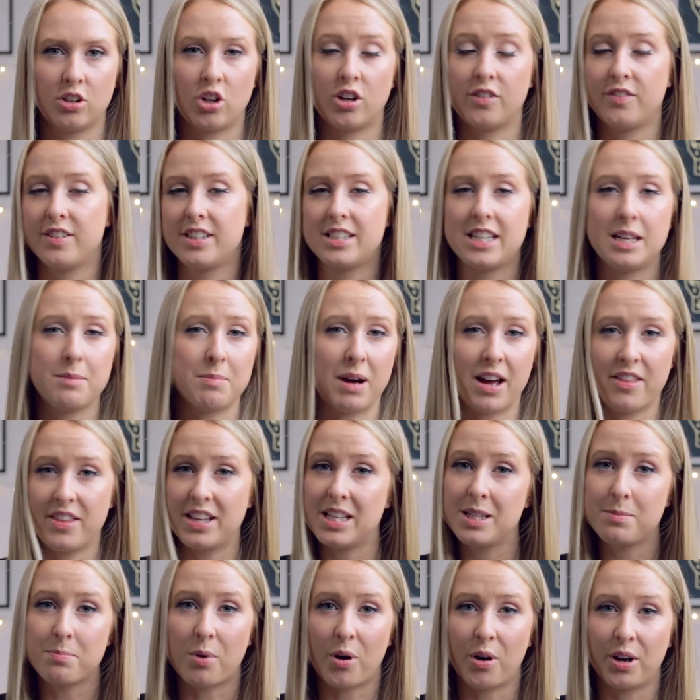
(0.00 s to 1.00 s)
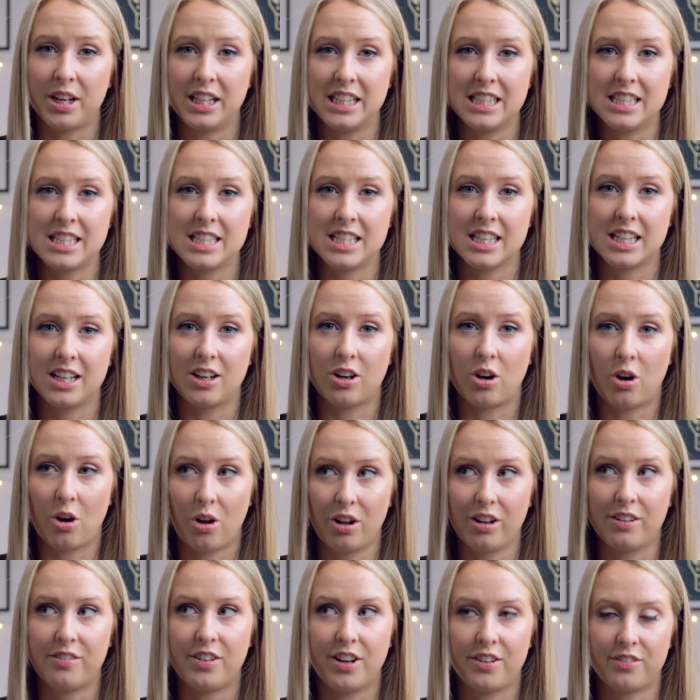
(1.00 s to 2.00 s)
Obviously, by this point,
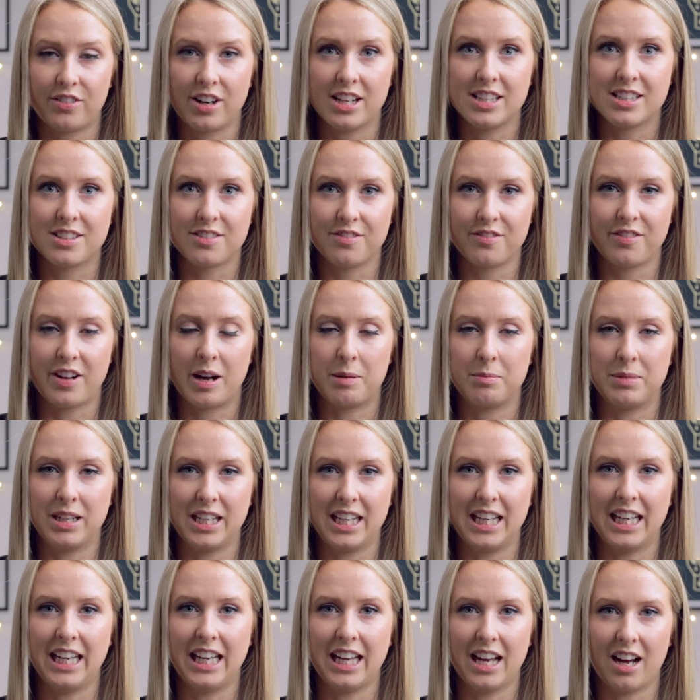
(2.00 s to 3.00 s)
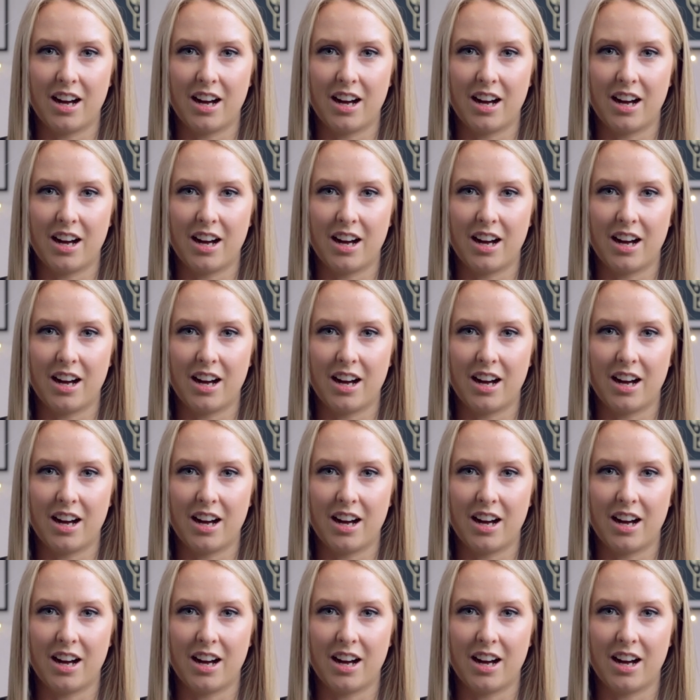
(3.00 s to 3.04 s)
all of her friends and family